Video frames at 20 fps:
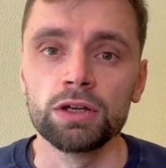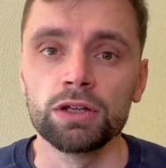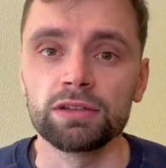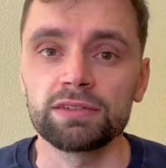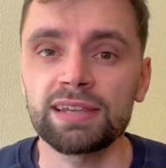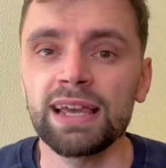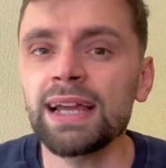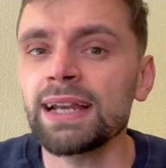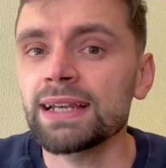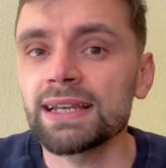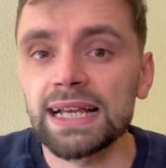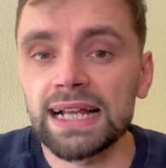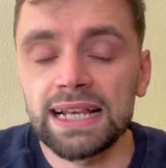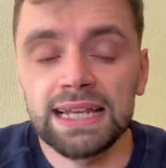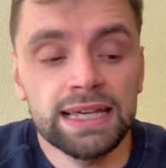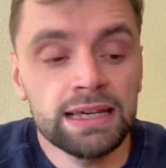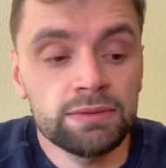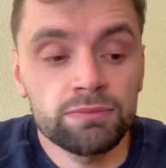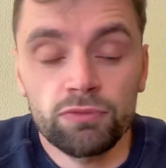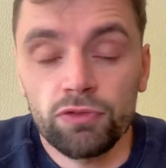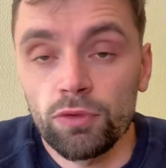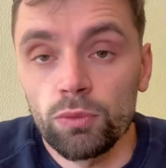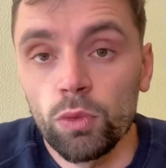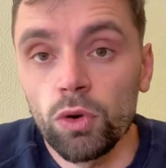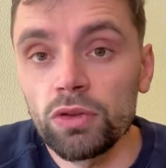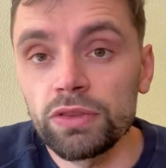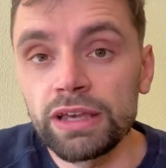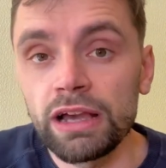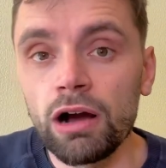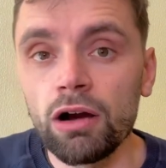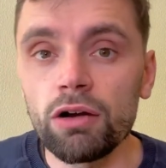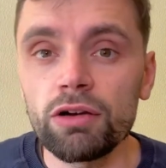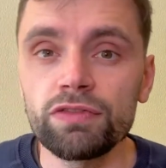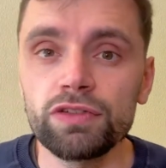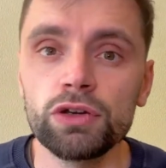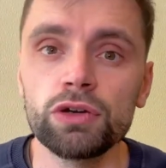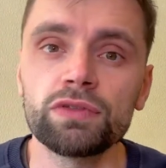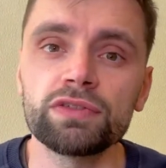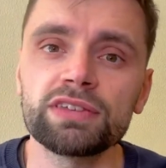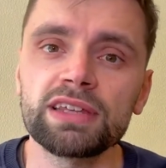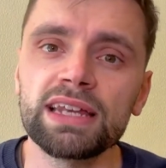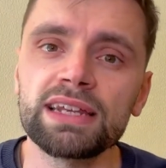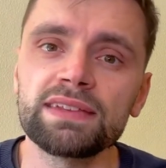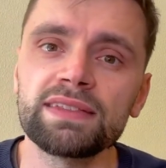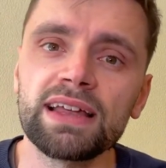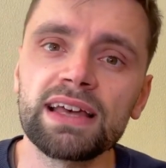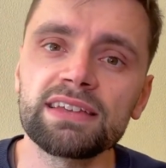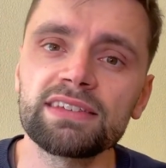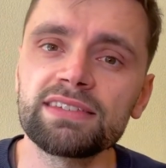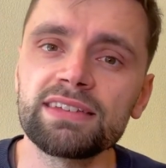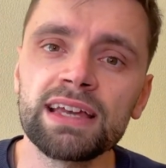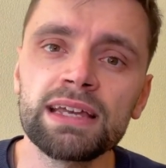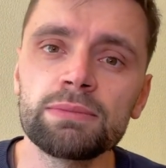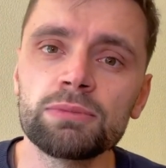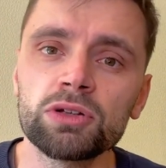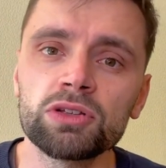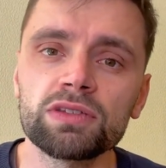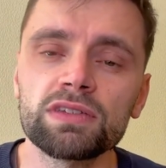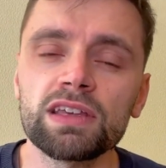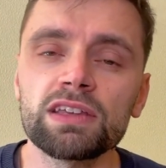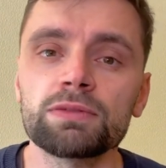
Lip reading: technically, and from what the RFU have said in their statements,